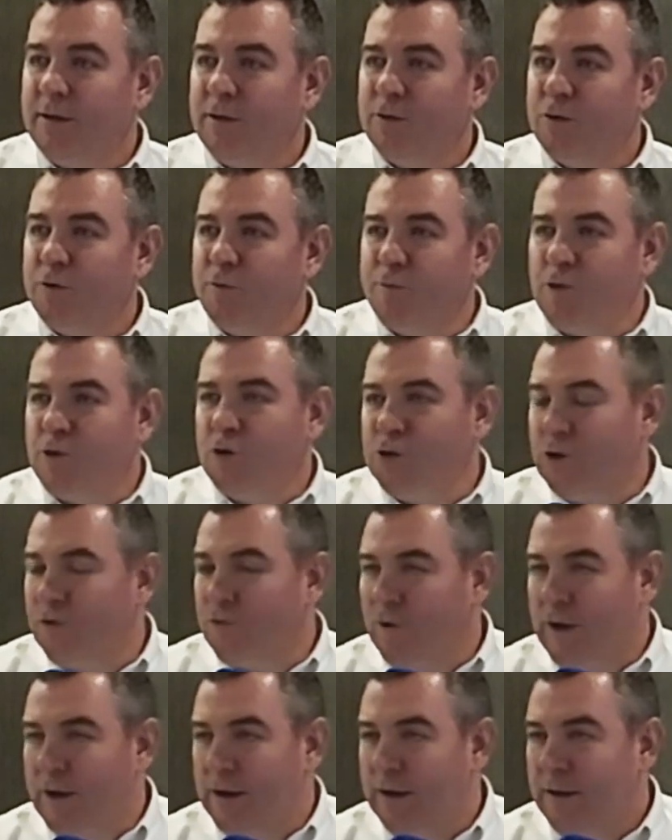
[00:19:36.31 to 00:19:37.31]
So if we use a
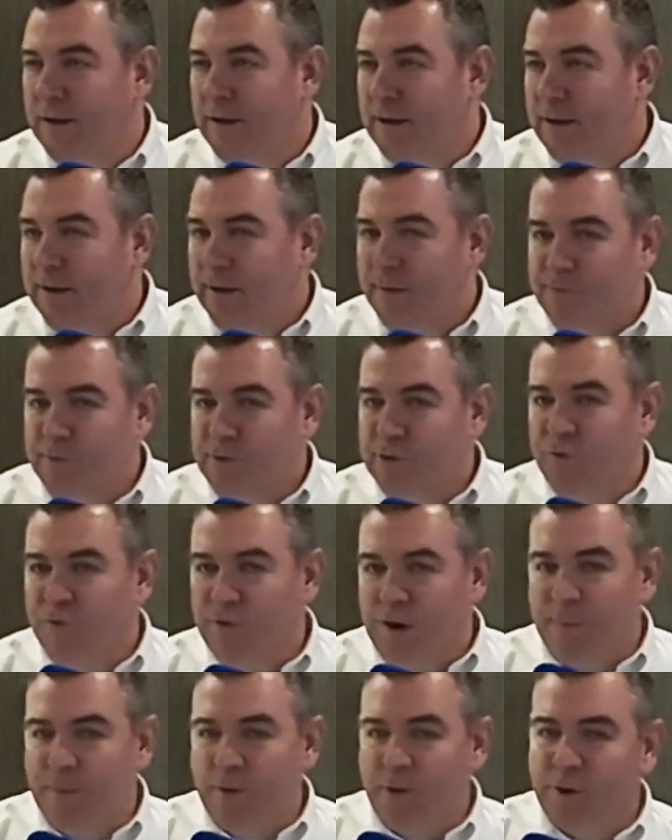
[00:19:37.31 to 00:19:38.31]
dry
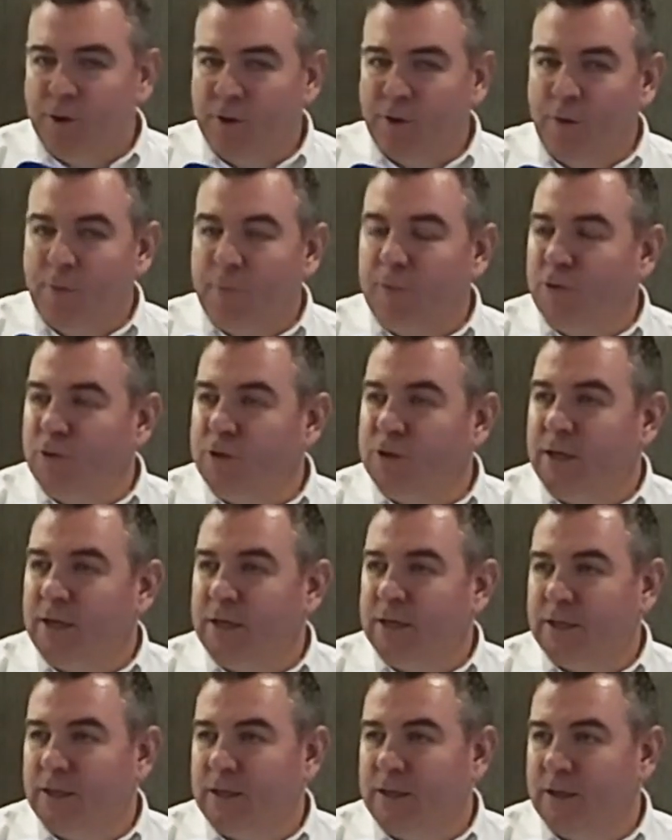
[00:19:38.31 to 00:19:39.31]
product
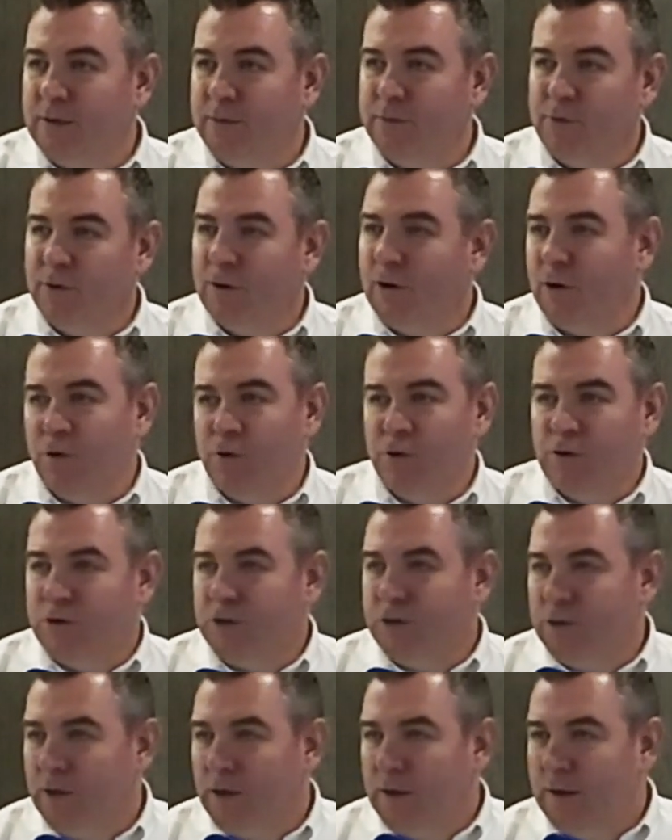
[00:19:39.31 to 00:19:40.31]
unprocessed, we're going to
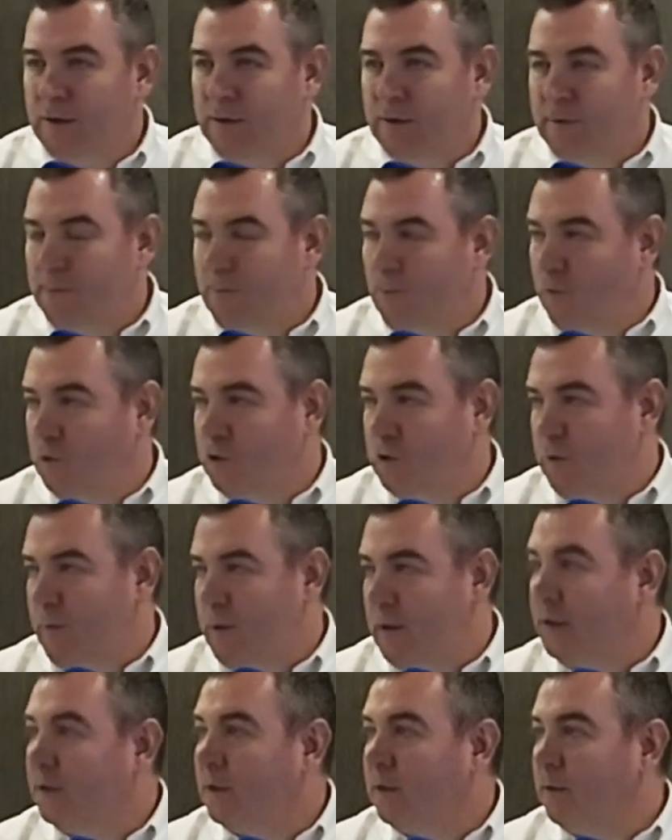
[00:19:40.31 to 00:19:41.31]
use more
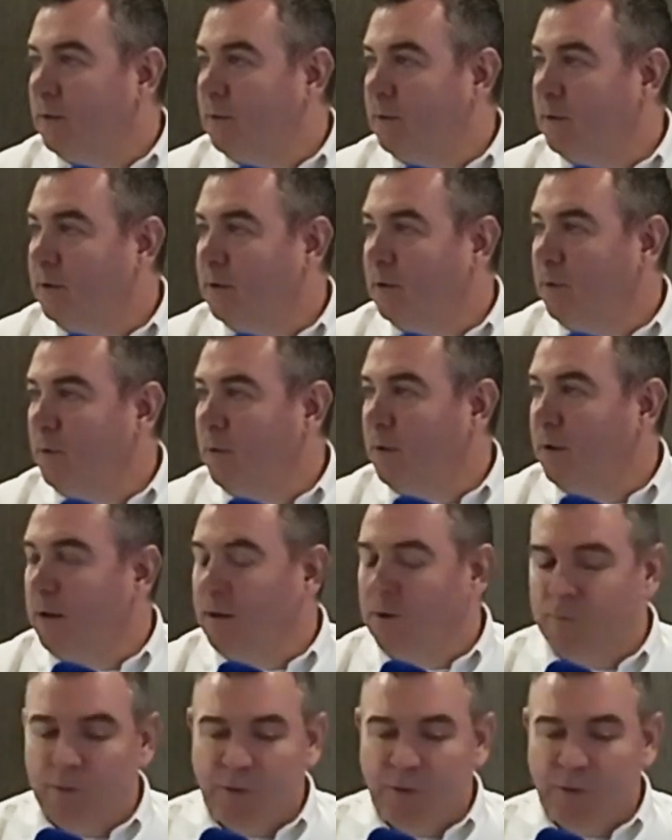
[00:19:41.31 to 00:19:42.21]
cement than we leave.